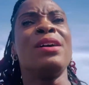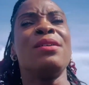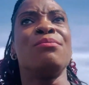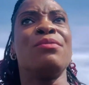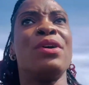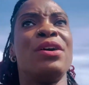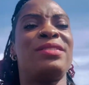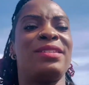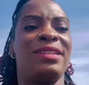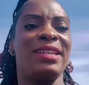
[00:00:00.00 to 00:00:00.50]

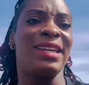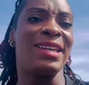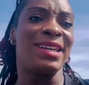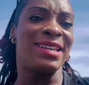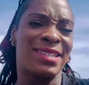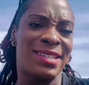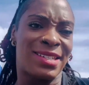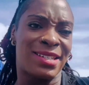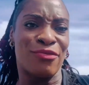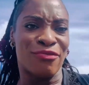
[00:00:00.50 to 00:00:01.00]
Mostly
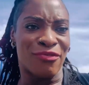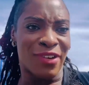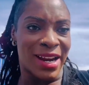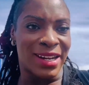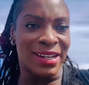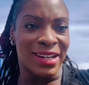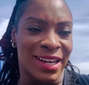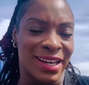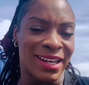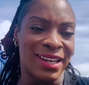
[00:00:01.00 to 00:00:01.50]
it's
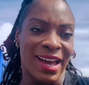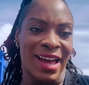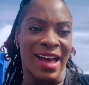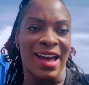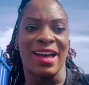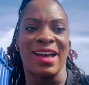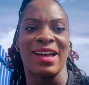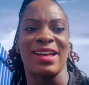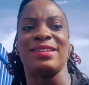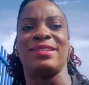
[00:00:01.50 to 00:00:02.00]
raining
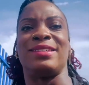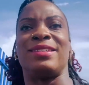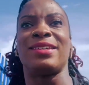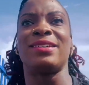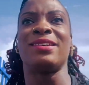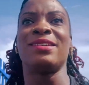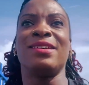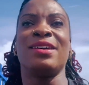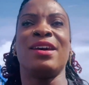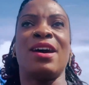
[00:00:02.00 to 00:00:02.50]
and
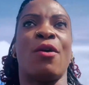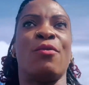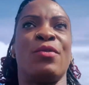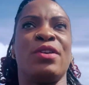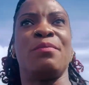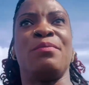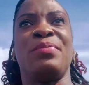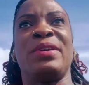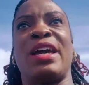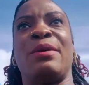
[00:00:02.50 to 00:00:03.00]
I
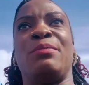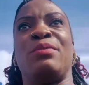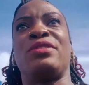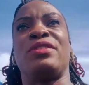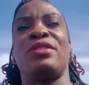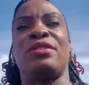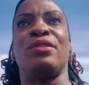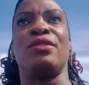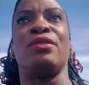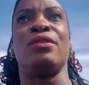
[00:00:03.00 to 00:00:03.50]
wouldn't be able
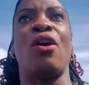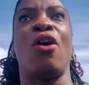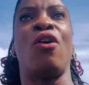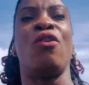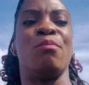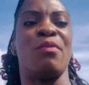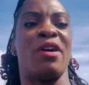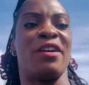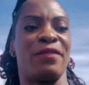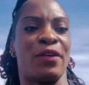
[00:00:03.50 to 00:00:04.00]
to hold
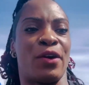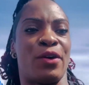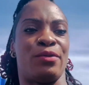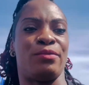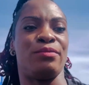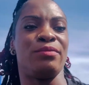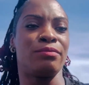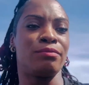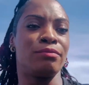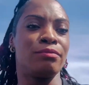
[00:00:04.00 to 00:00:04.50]
my phone
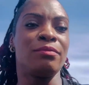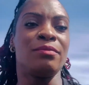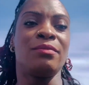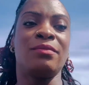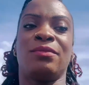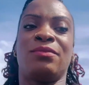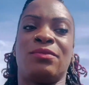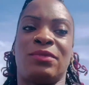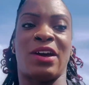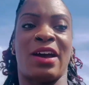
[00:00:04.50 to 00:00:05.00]

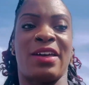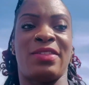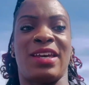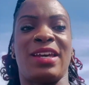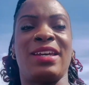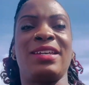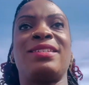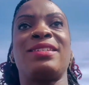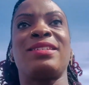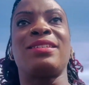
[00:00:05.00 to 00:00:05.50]
like
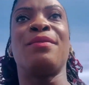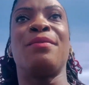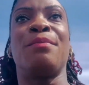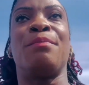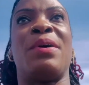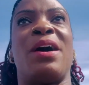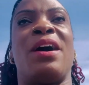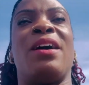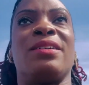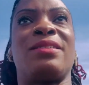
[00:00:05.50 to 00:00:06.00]
this,
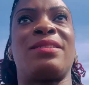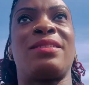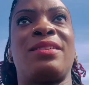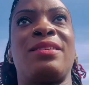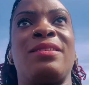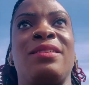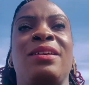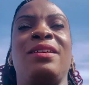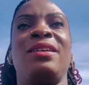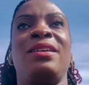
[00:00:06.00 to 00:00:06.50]
but
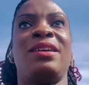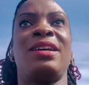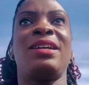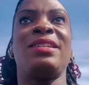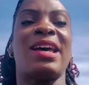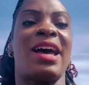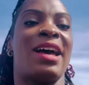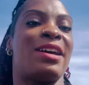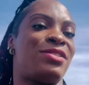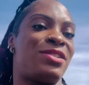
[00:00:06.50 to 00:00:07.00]
it's
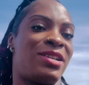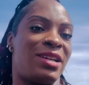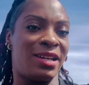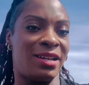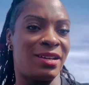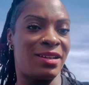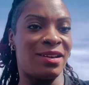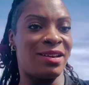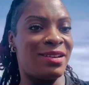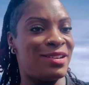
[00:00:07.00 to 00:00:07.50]
actually
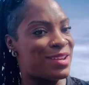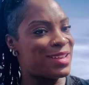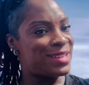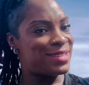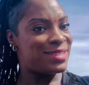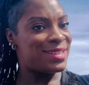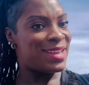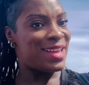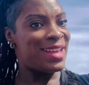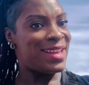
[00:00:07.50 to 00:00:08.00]
a nice
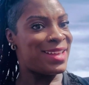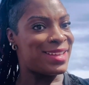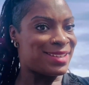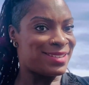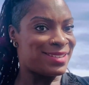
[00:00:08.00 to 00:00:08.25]
day.